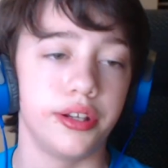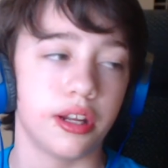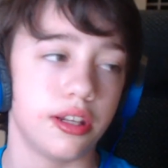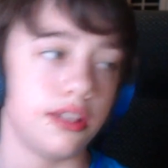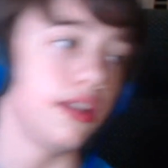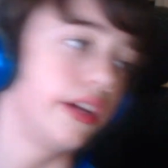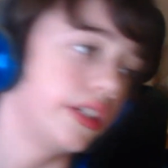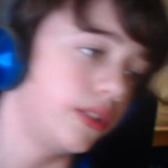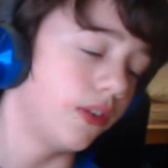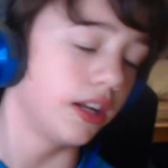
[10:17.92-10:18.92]
I just I
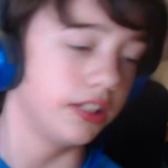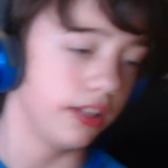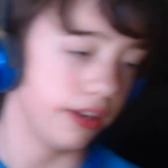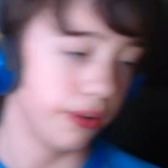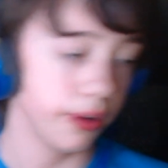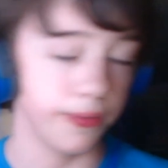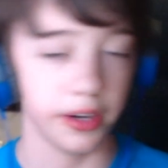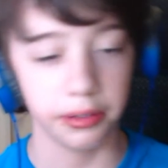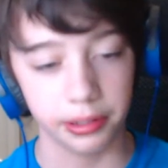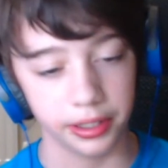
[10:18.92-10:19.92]
just farted. I don't know if
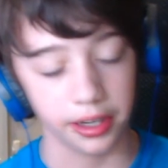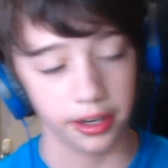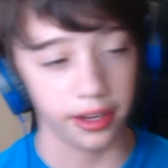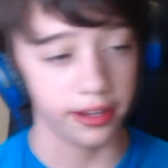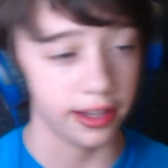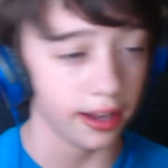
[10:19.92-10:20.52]
anyone could hear